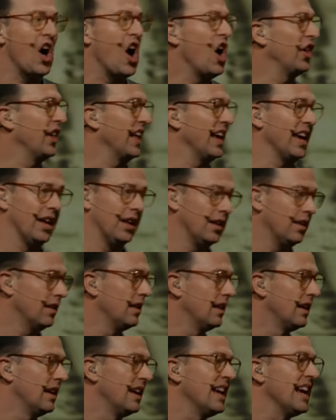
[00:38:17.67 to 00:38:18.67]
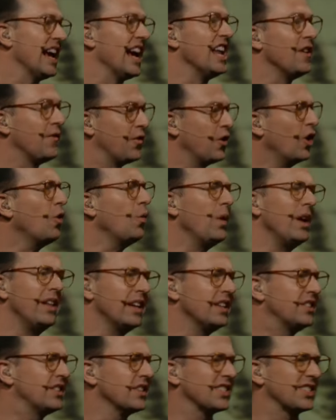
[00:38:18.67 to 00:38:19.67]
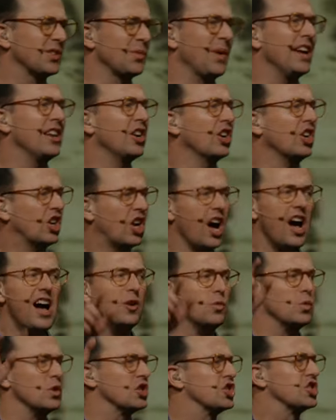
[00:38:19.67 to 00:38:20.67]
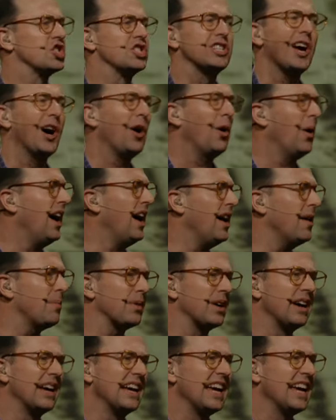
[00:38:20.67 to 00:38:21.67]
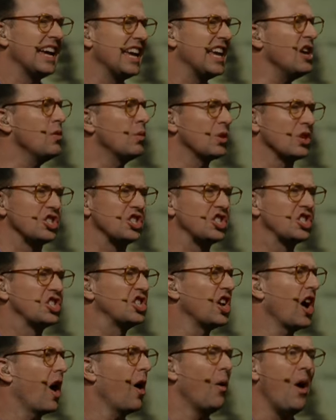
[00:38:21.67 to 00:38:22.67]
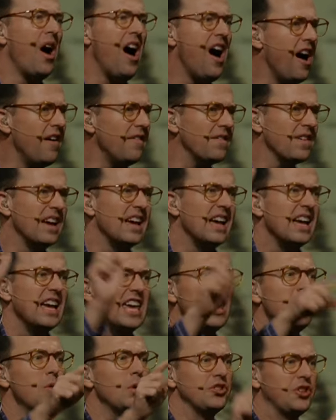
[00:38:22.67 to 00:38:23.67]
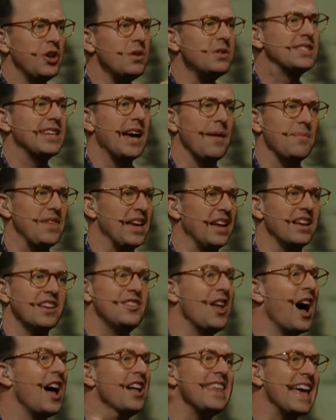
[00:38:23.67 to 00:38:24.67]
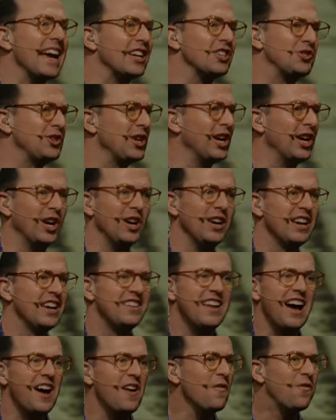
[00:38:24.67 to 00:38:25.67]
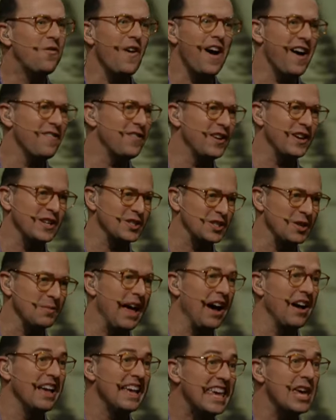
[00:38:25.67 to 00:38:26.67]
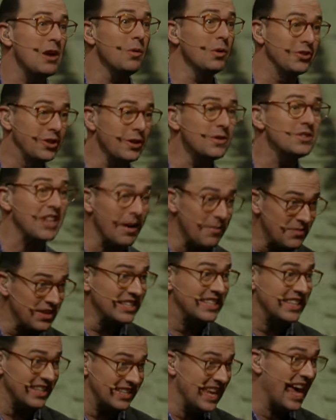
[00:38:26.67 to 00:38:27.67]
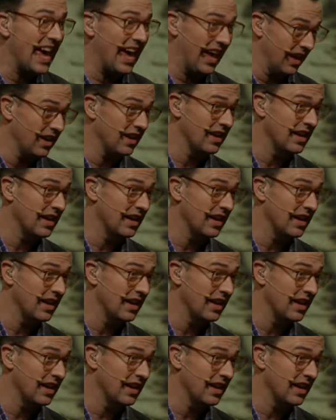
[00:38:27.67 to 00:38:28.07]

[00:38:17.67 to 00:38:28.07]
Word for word: all in. And if you're willing to surrender, God will show up, He will show off, he will do something, not next year, not in five years from now. He will do something today.